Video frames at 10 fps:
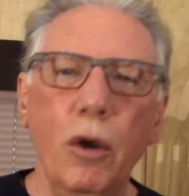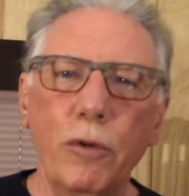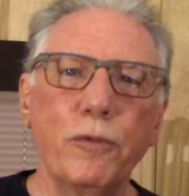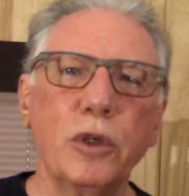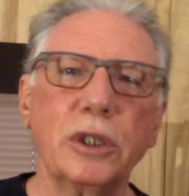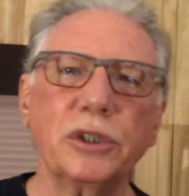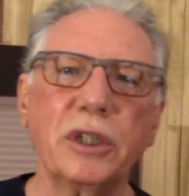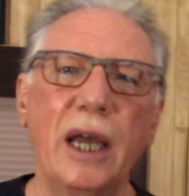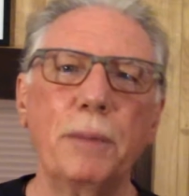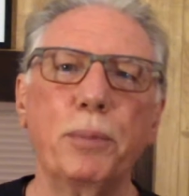For
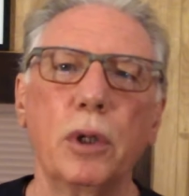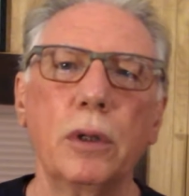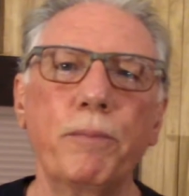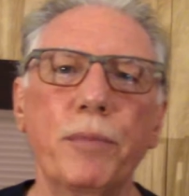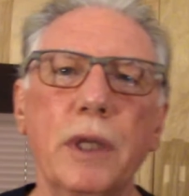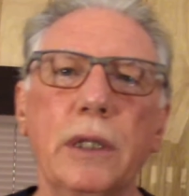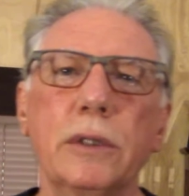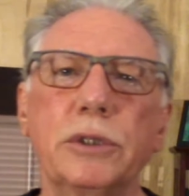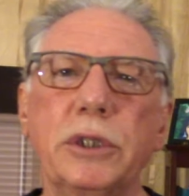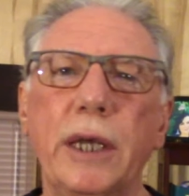example, in
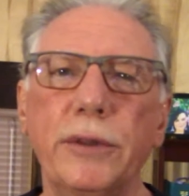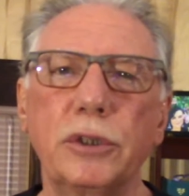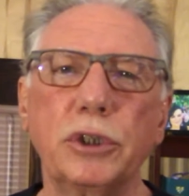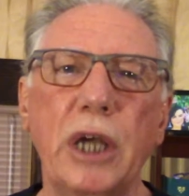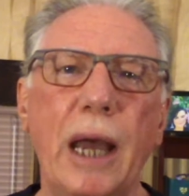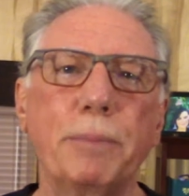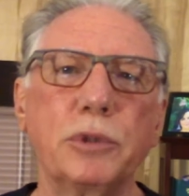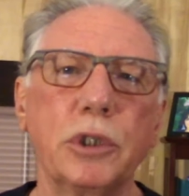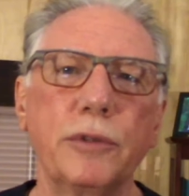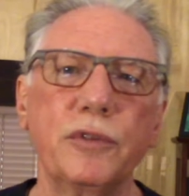the 10th
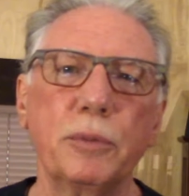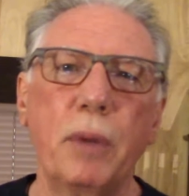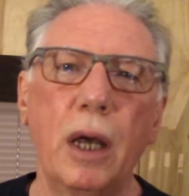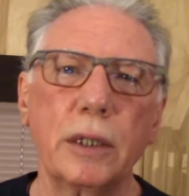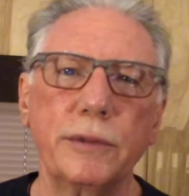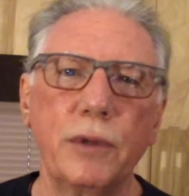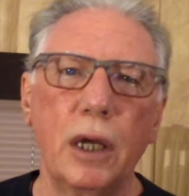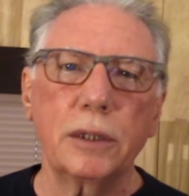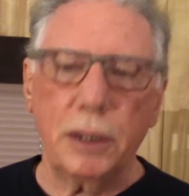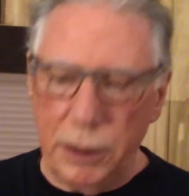chapter of the
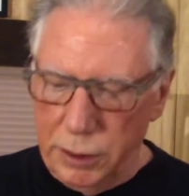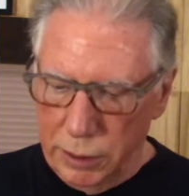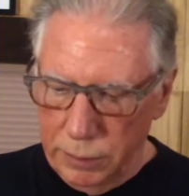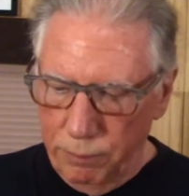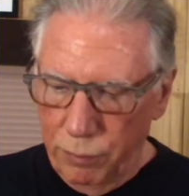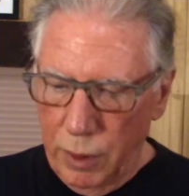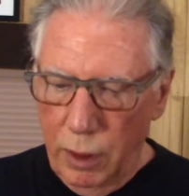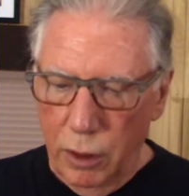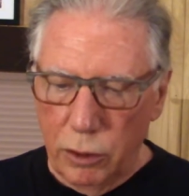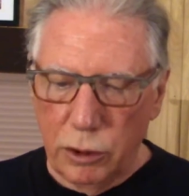Bhagavad Gita,
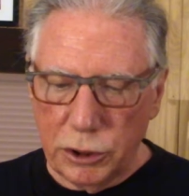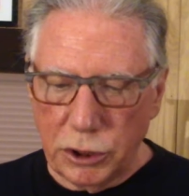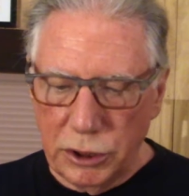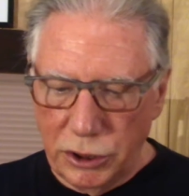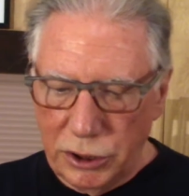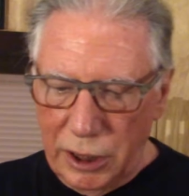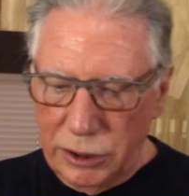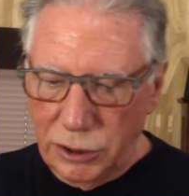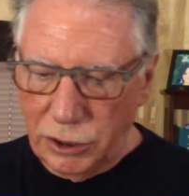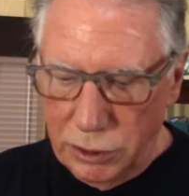Krishna
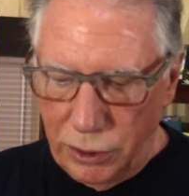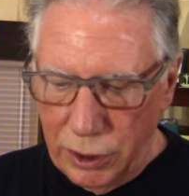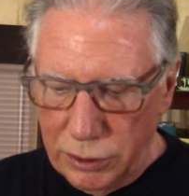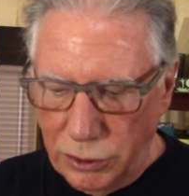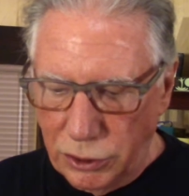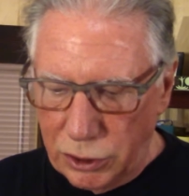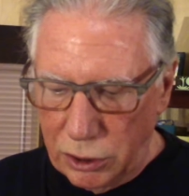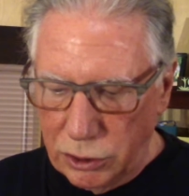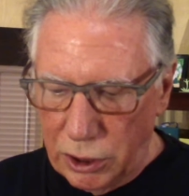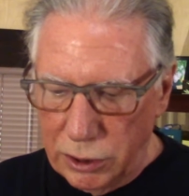says things
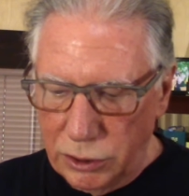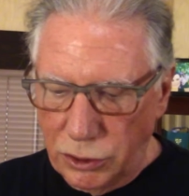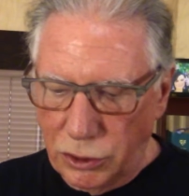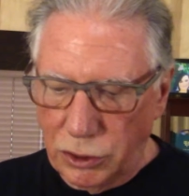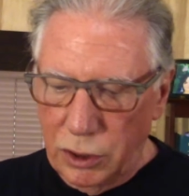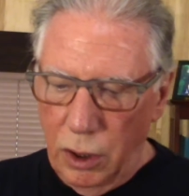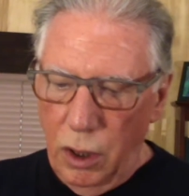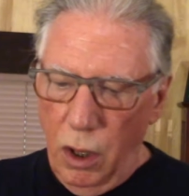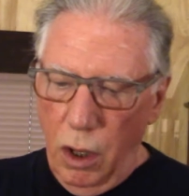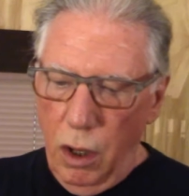such as,
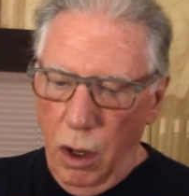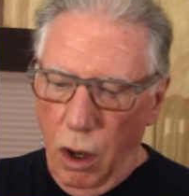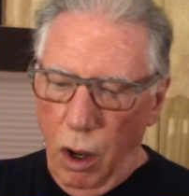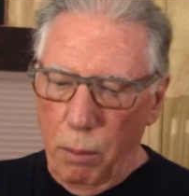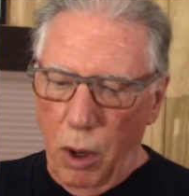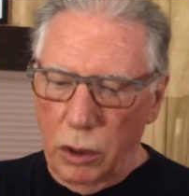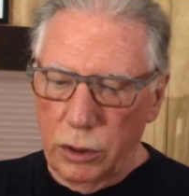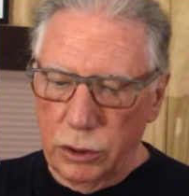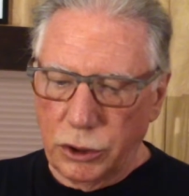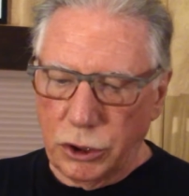
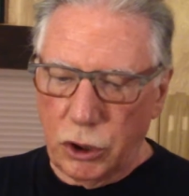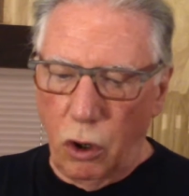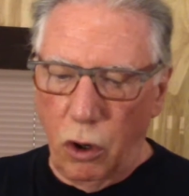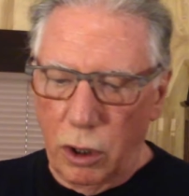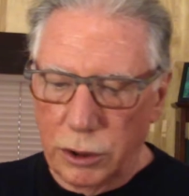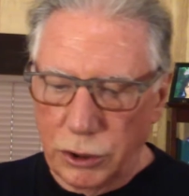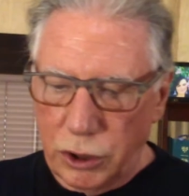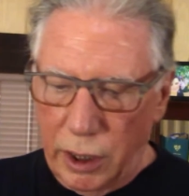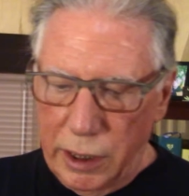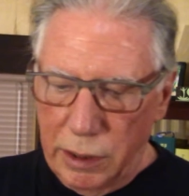"Among the stars
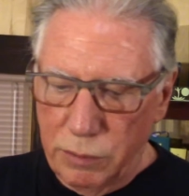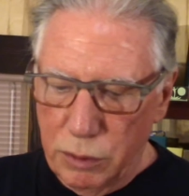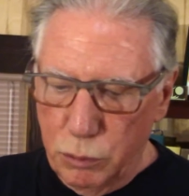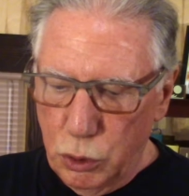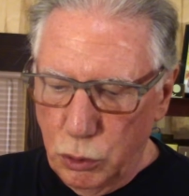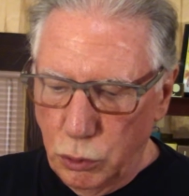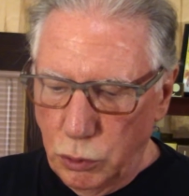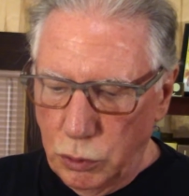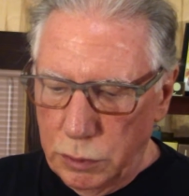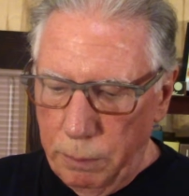I am the
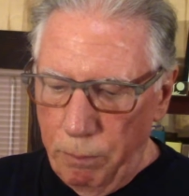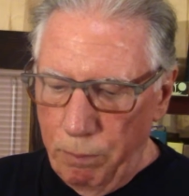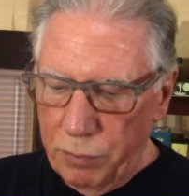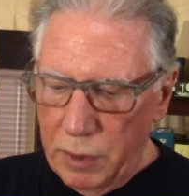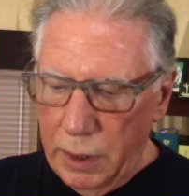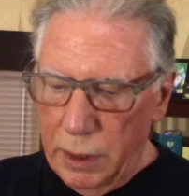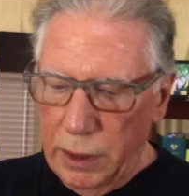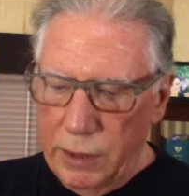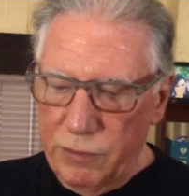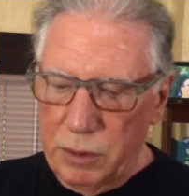moon, in
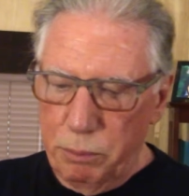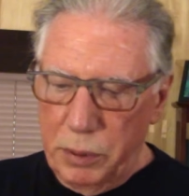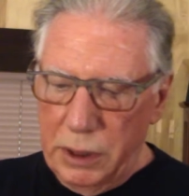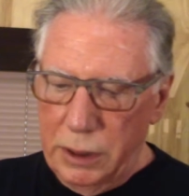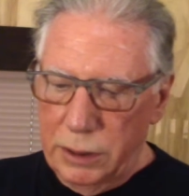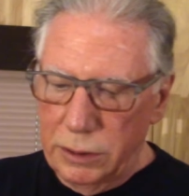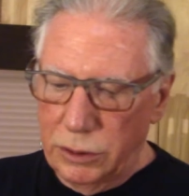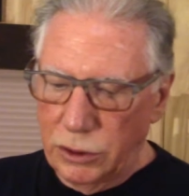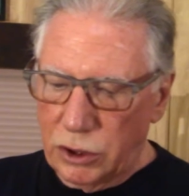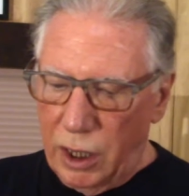living
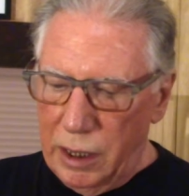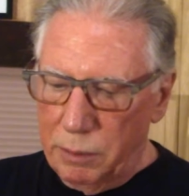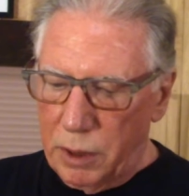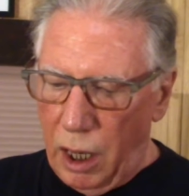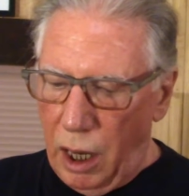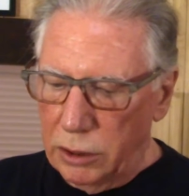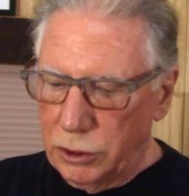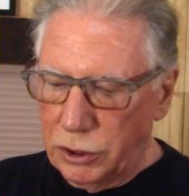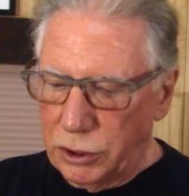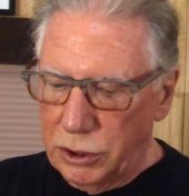beings I am
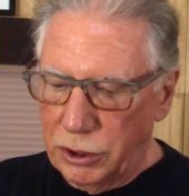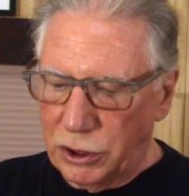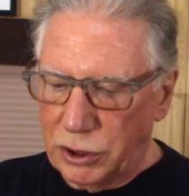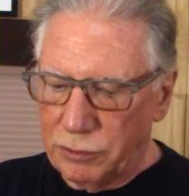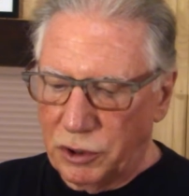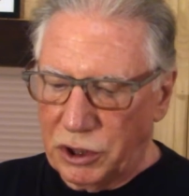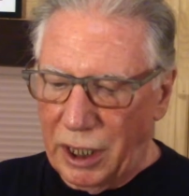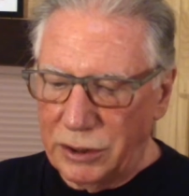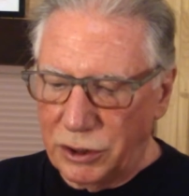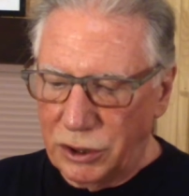consciousness, of
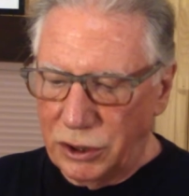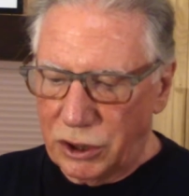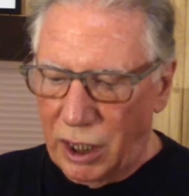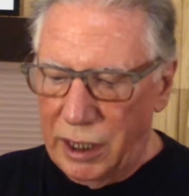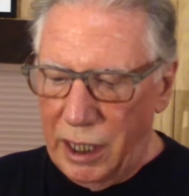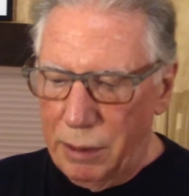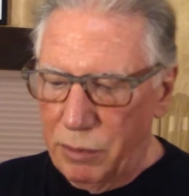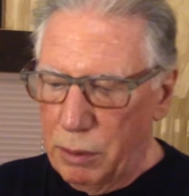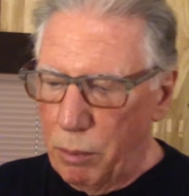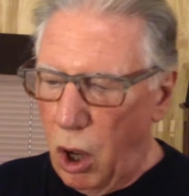senses I
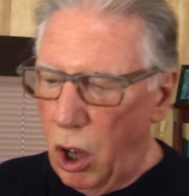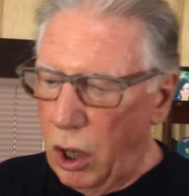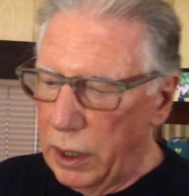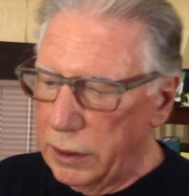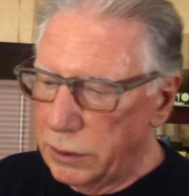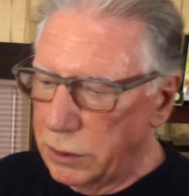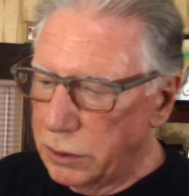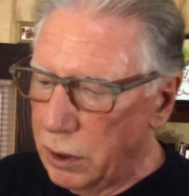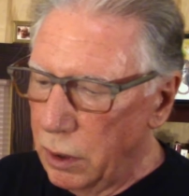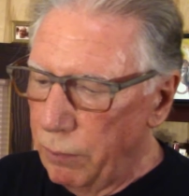am the
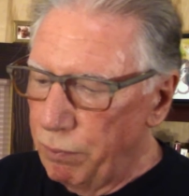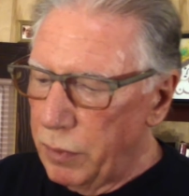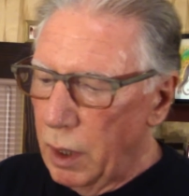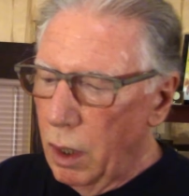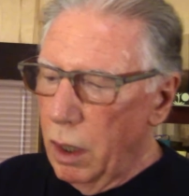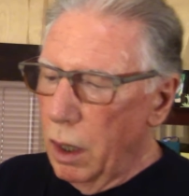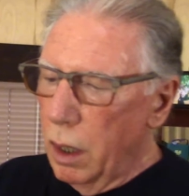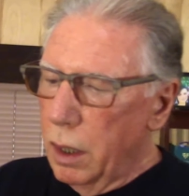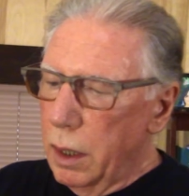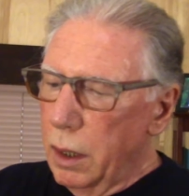mind,
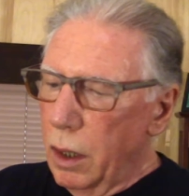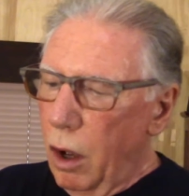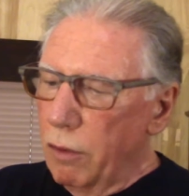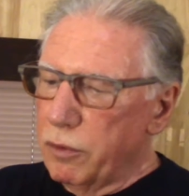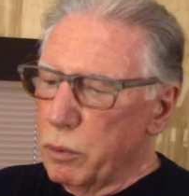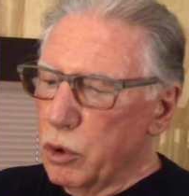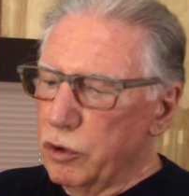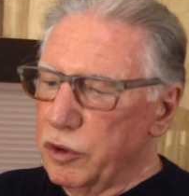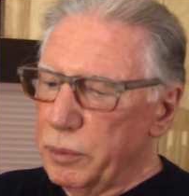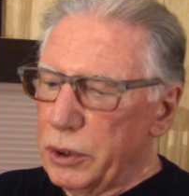of
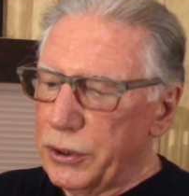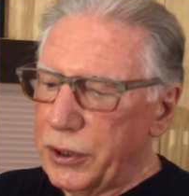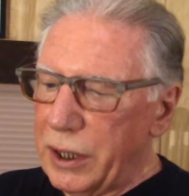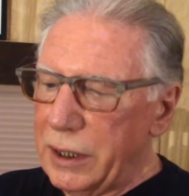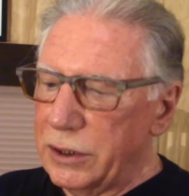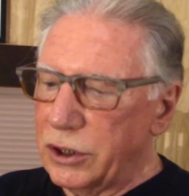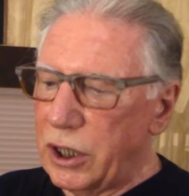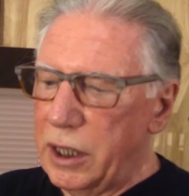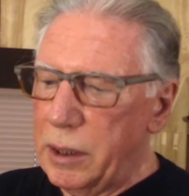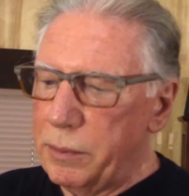immovable things
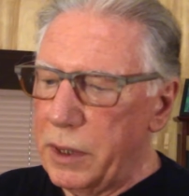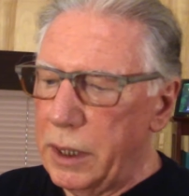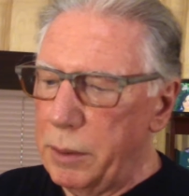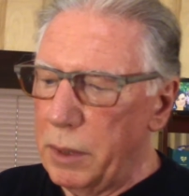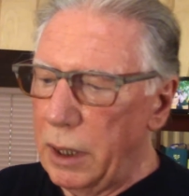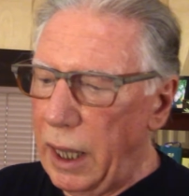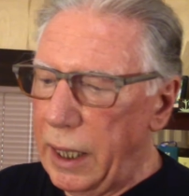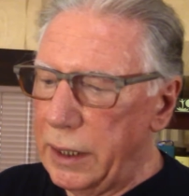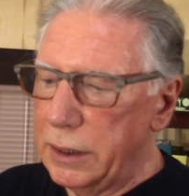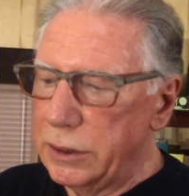I am the
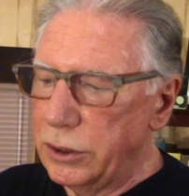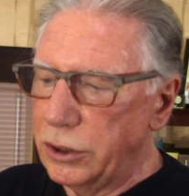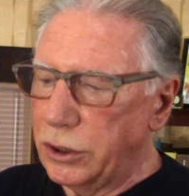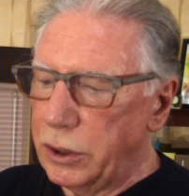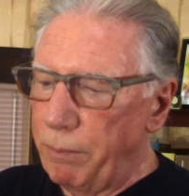Himalayas."